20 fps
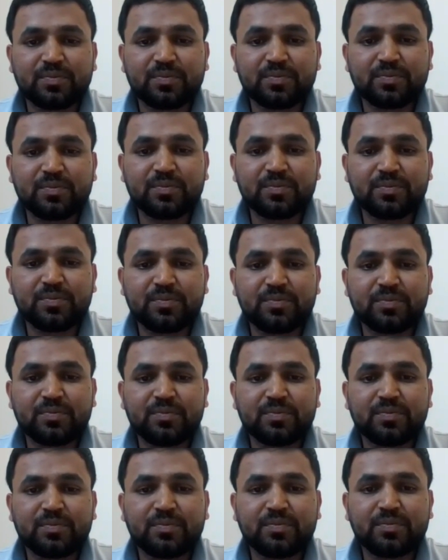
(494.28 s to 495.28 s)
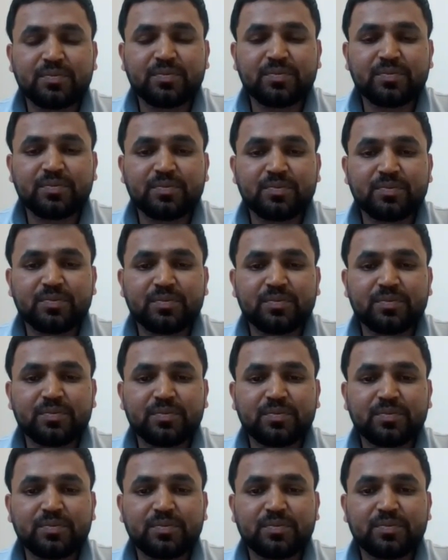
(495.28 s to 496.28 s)

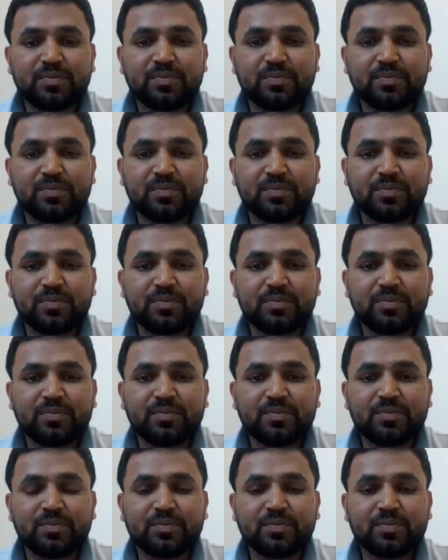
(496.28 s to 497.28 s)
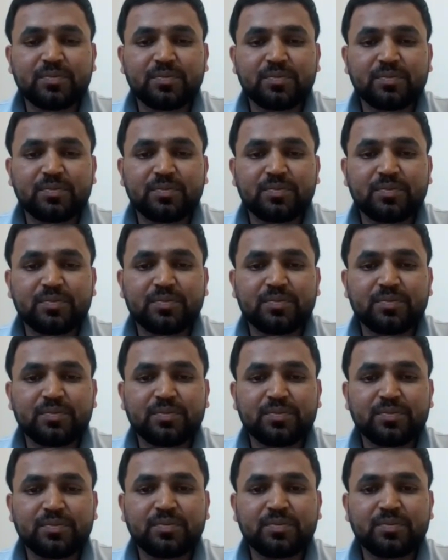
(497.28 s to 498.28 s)

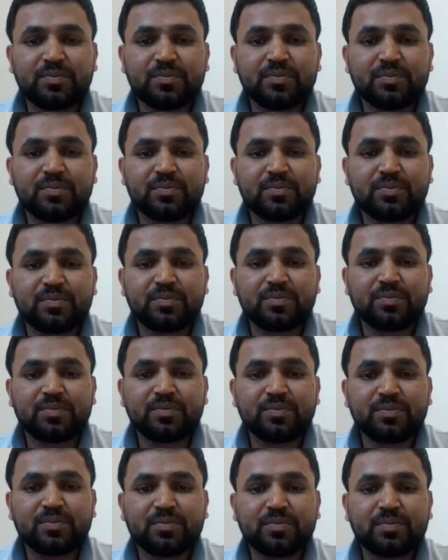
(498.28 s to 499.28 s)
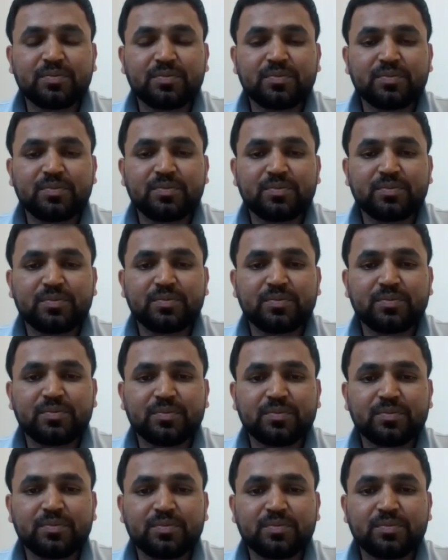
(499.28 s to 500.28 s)

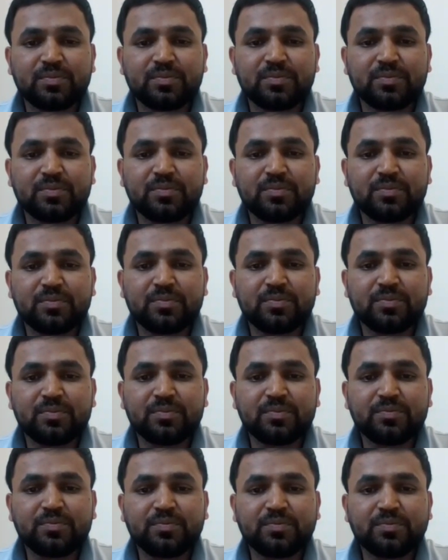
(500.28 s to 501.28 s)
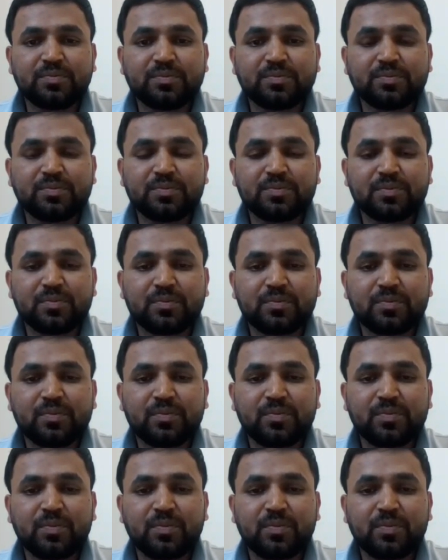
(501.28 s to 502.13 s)
No words are spoken by the person on screen.